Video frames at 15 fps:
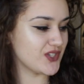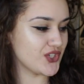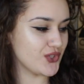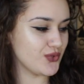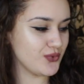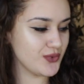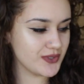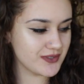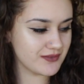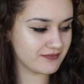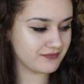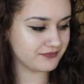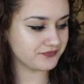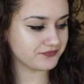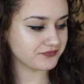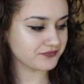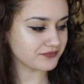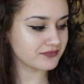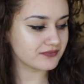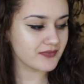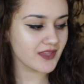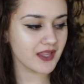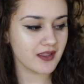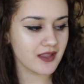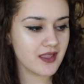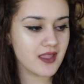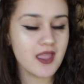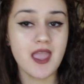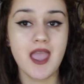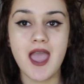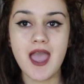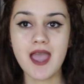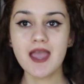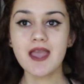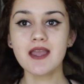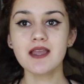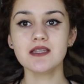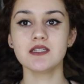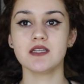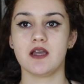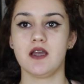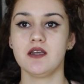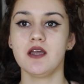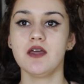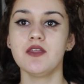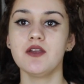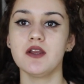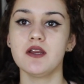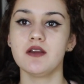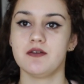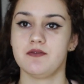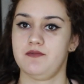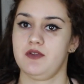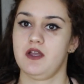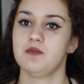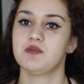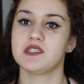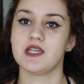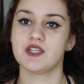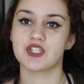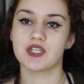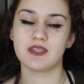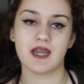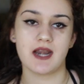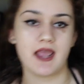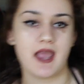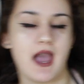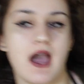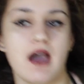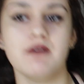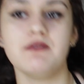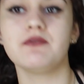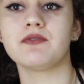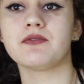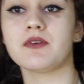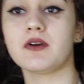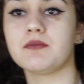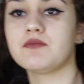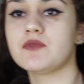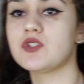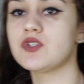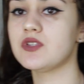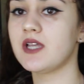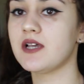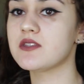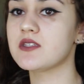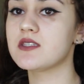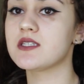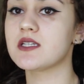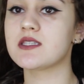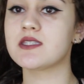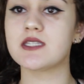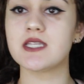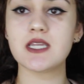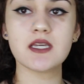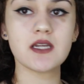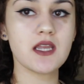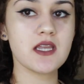shoes. And another obsession that I have from 2016